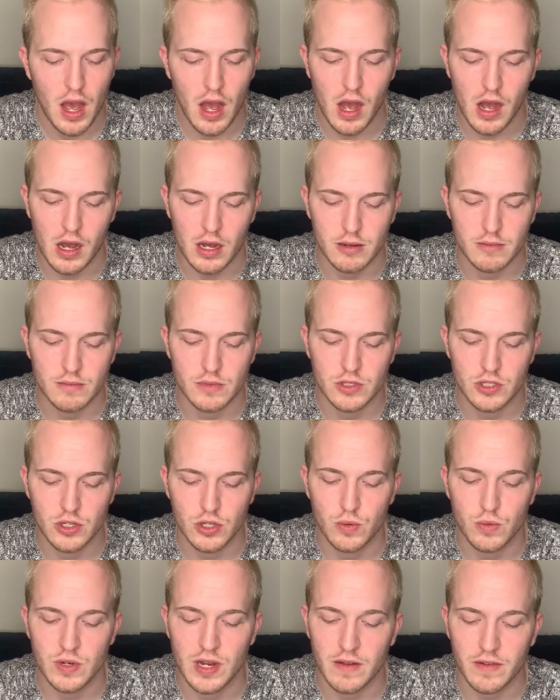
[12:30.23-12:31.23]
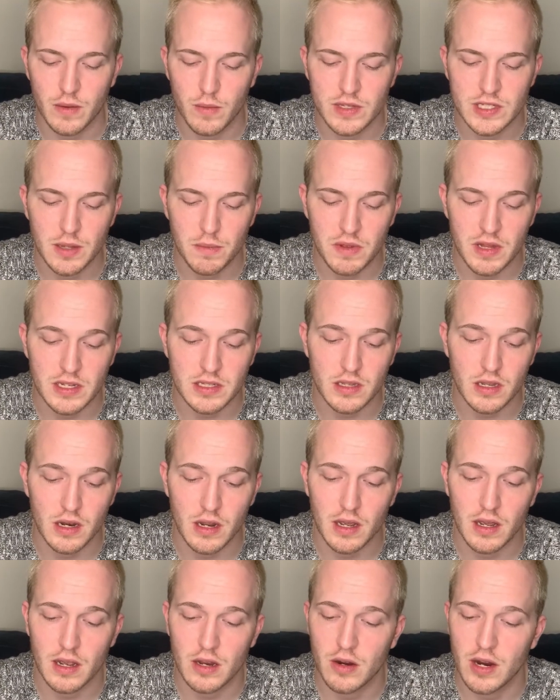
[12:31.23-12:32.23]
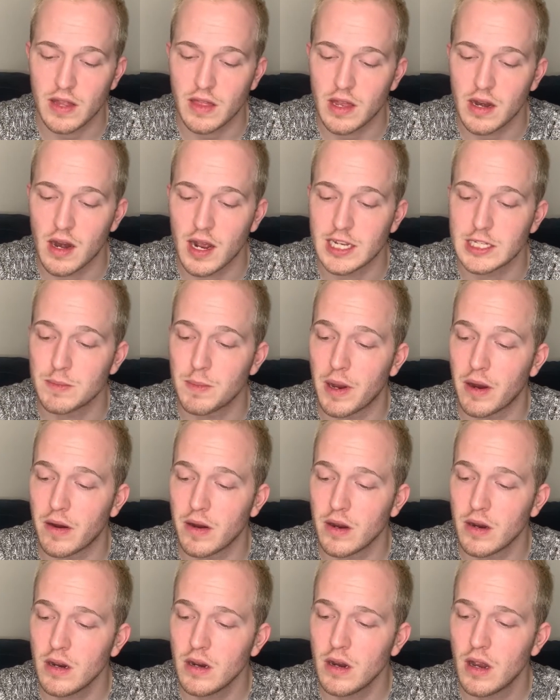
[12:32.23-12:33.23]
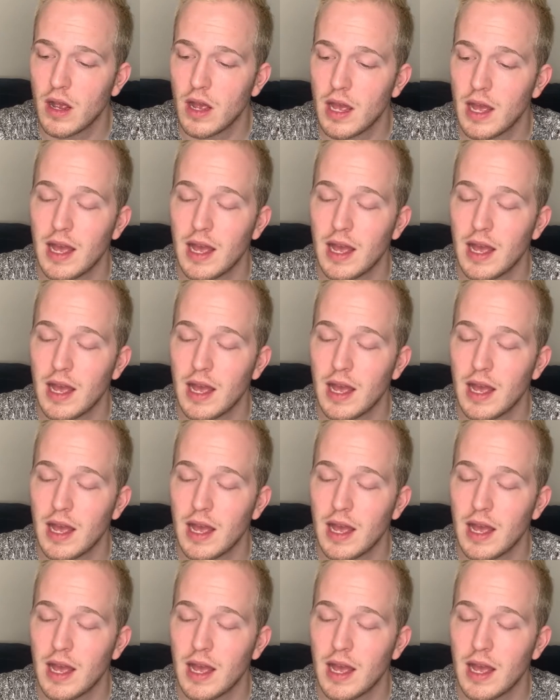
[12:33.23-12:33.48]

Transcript: So you definitely want something that's gonna create that nice barrier.